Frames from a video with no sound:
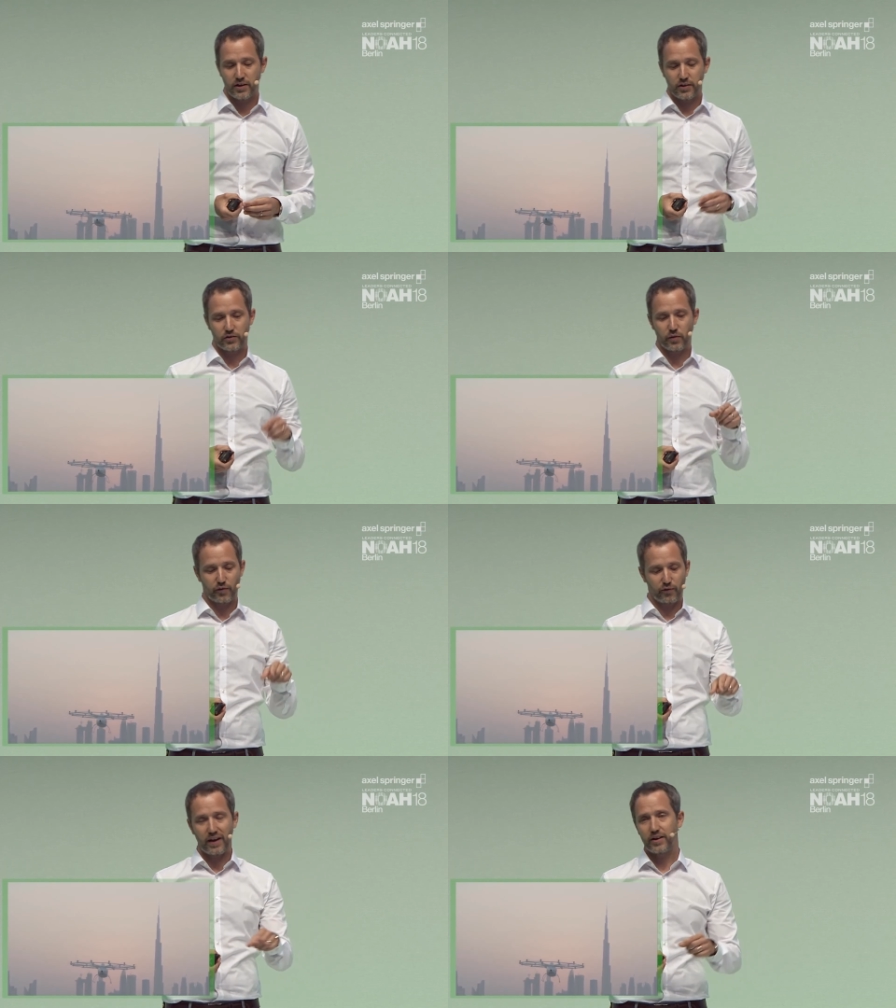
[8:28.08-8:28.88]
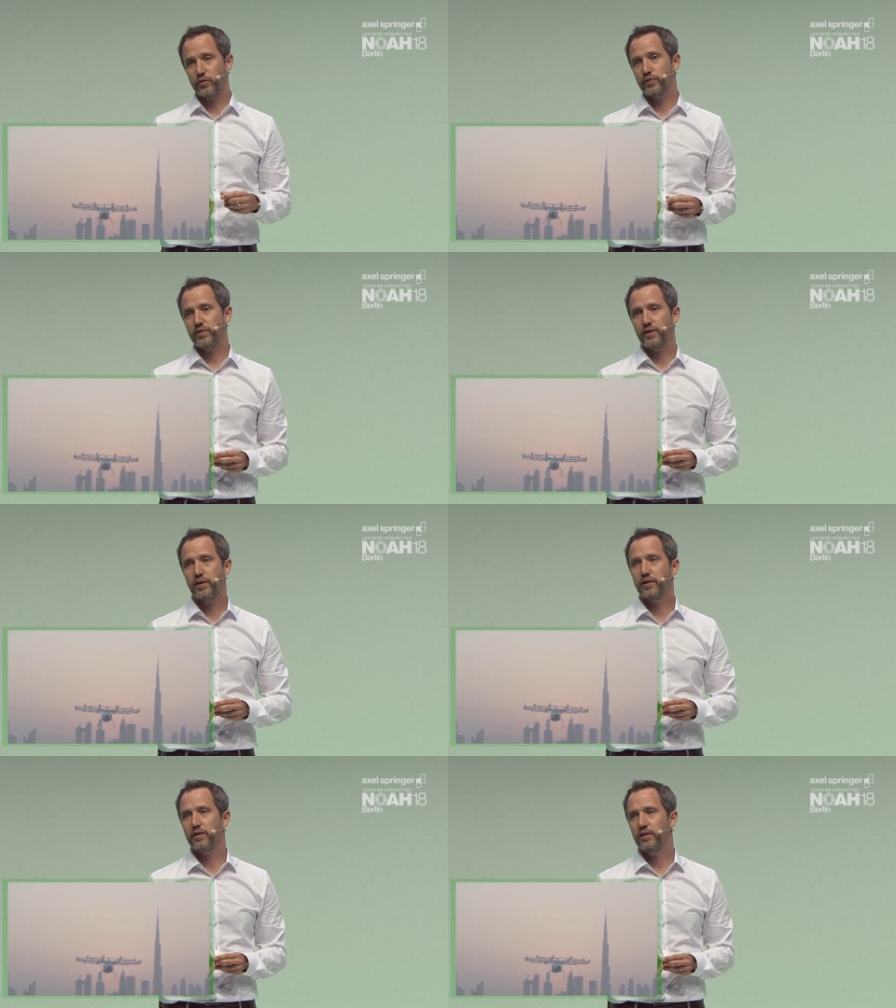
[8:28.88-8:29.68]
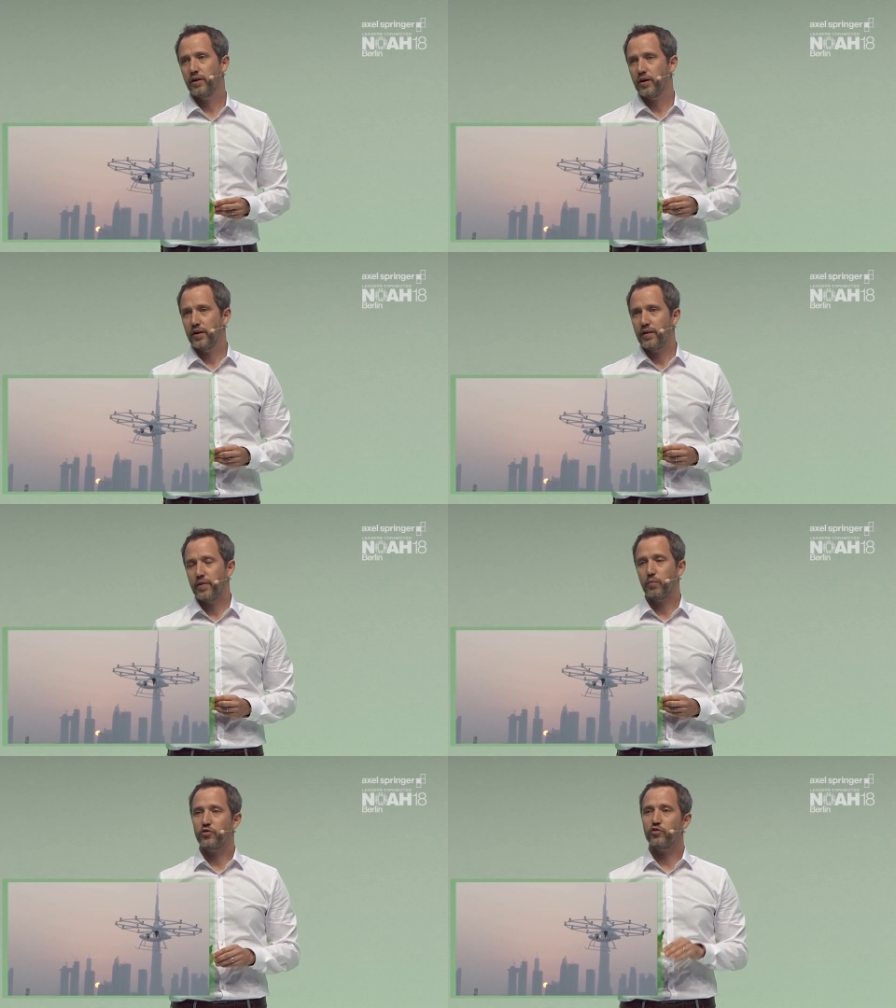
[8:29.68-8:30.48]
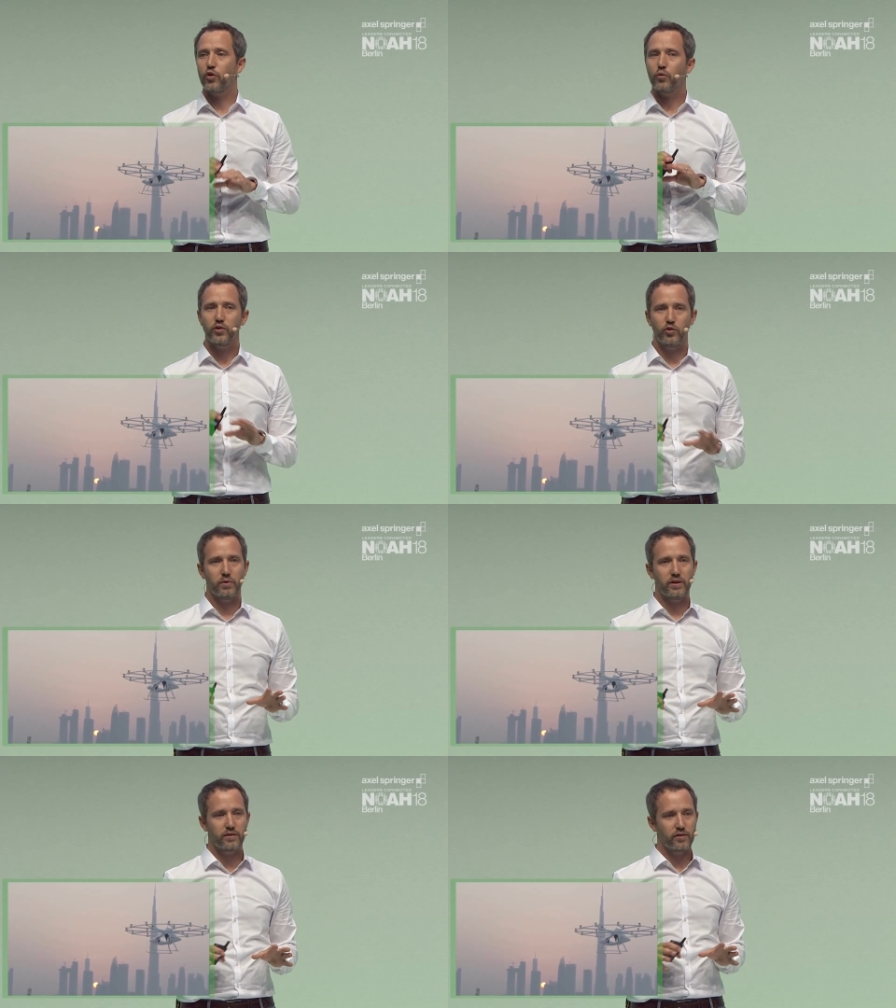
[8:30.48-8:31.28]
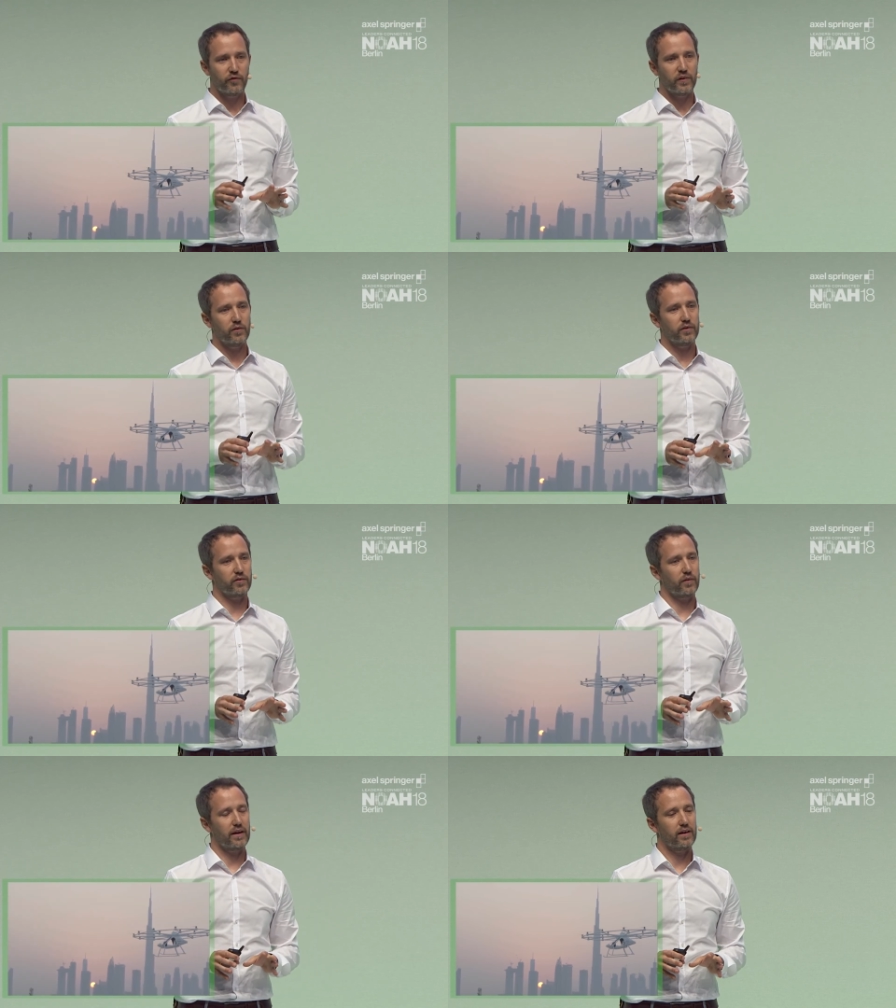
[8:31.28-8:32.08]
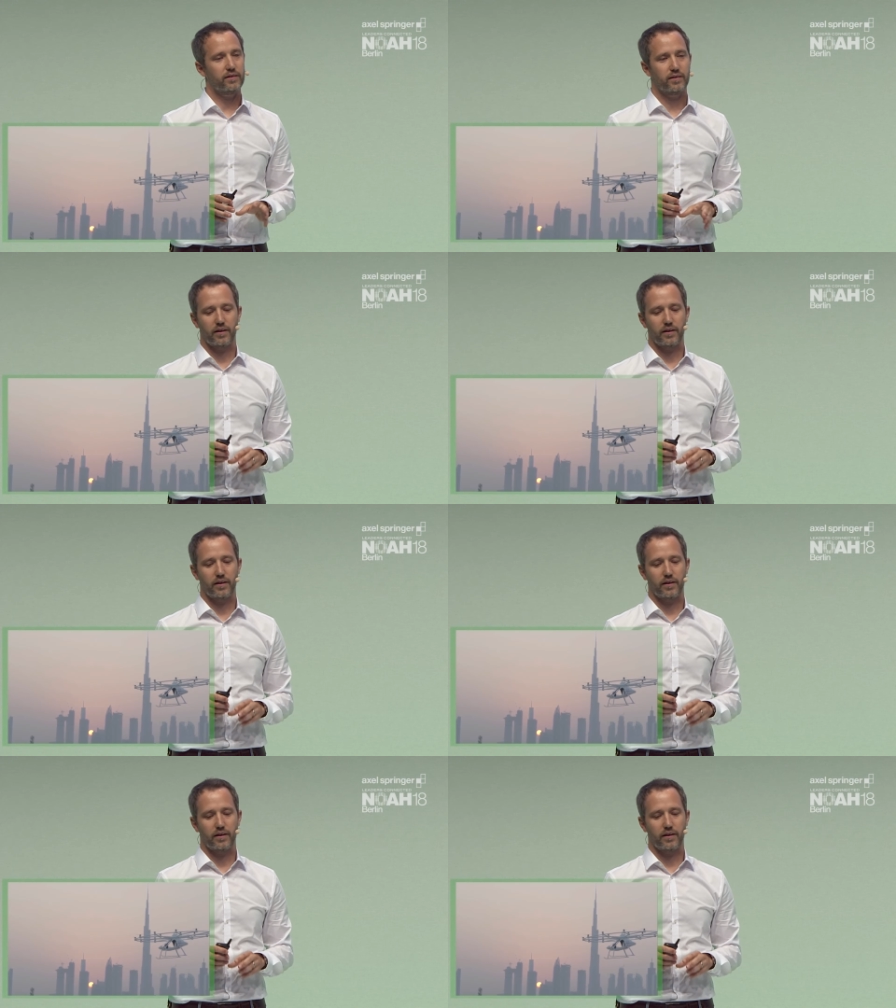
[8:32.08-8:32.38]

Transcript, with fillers: So the flight you see here, there was no human interference on that,